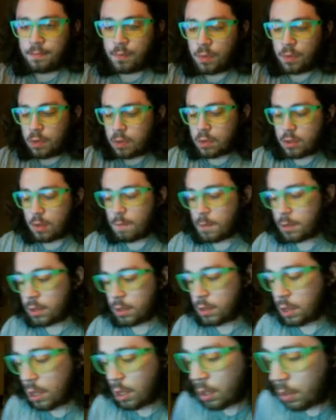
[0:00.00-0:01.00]
So I've been
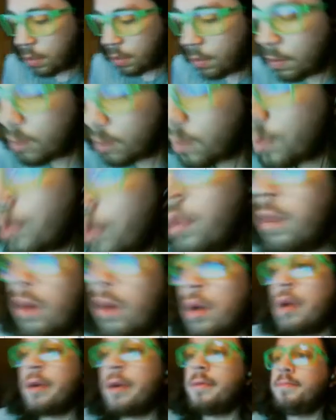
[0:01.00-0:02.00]
designing with
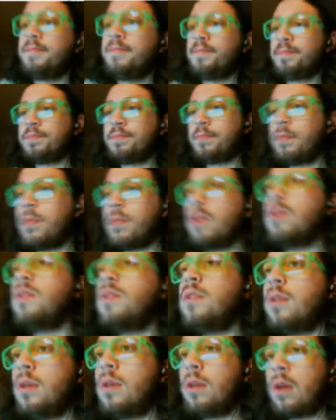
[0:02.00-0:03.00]
uh,
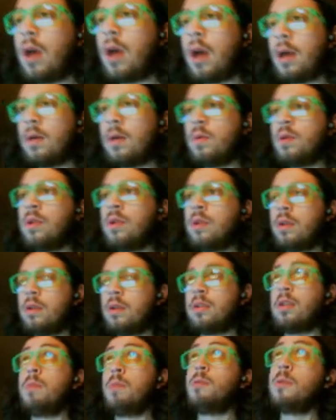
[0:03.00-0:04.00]
the Hiwin or
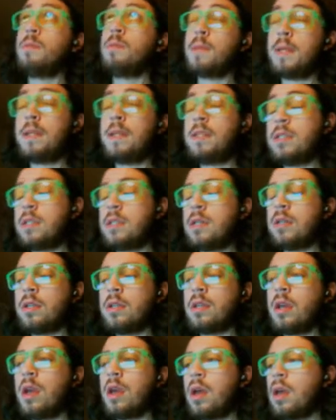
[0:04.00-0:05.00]

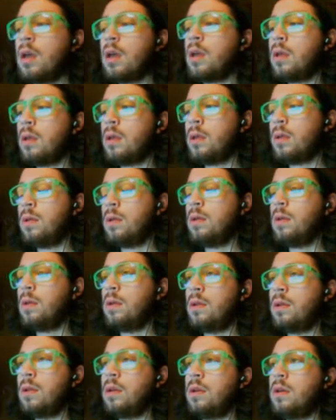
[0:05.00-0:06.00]
WPT&K
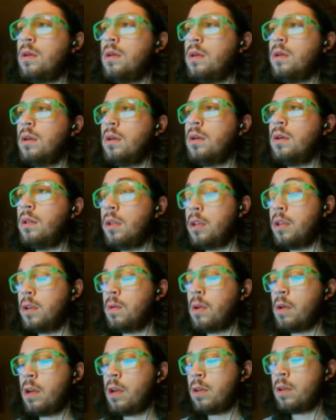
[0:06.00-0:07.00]

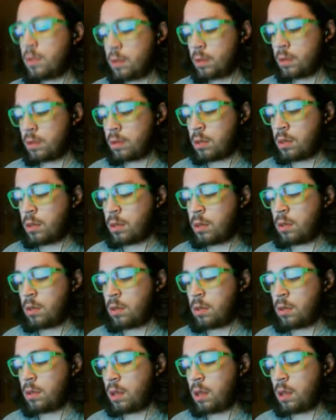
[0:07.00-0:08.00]
linear rails
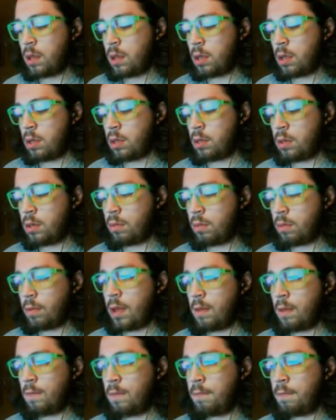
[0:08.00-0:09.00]
and
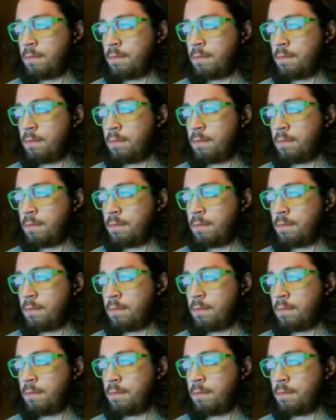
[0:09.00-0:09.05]
I've